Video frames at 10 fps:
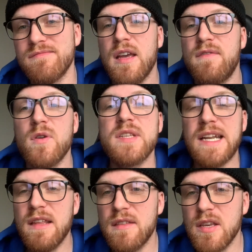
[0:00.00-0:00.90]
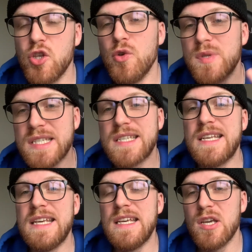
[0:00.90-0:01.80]
If there's anything you
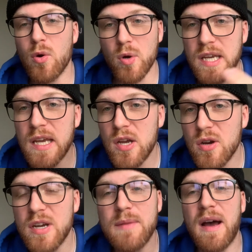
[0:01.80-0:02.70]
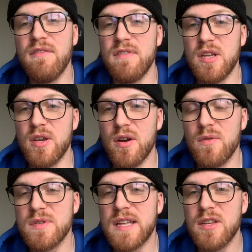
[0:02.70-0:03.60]
see or hear in my
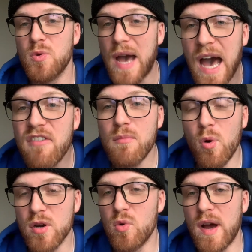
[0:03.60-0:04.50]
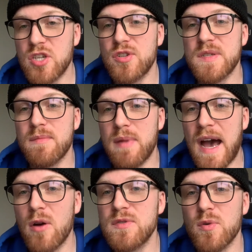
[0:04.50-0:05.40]
videos that you have more questions
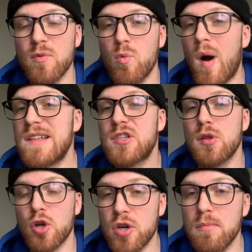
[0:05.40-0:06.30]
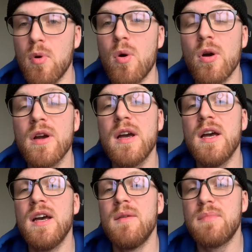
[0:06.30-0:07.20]
about or want to learn more,
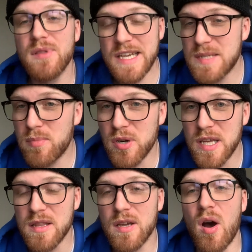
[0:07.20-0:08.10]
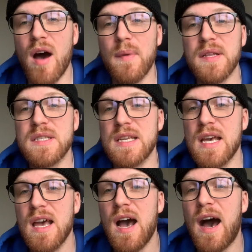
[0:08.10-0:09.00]
please put it in the comments.
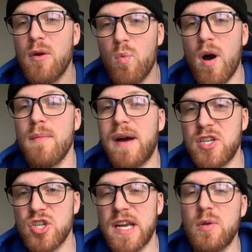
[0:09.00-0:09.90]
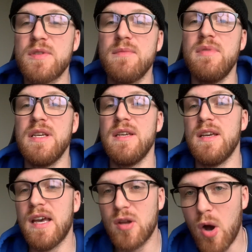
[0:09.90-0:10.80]
I want my channel to be
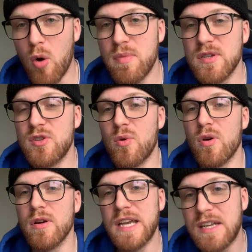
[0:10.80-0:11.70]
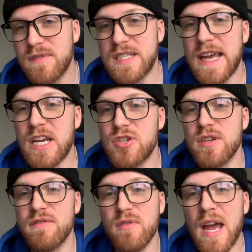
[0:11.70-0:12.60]
an open door
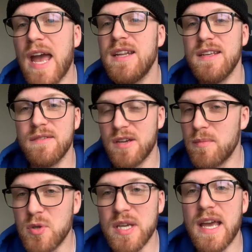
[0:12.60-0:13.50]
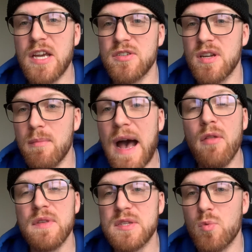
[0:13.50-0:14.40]
invitation for any communication
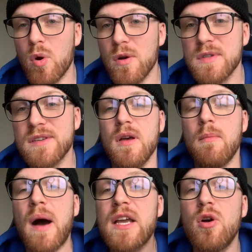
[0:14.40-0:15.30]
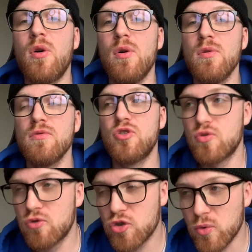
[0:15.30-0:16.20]
about this world. My goal
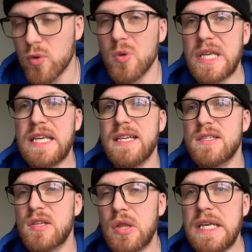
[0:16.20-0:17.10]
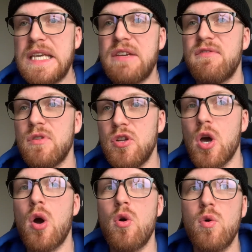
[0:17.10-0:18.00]
truly is to leave
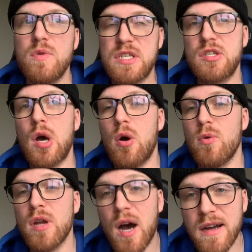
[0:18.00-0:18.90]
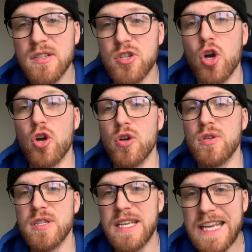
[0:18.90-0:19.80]
no stone
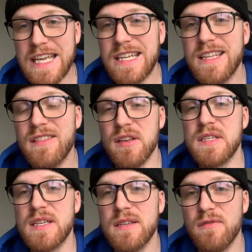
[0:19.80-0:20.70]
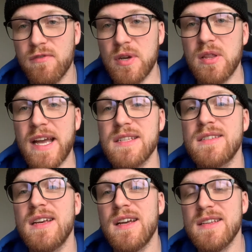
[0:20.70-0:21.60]
unturned in this
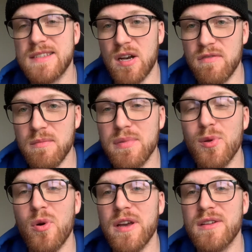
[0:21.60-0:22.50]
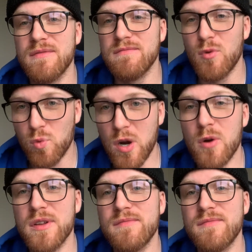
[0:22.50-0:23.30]
freelance, self-employed road.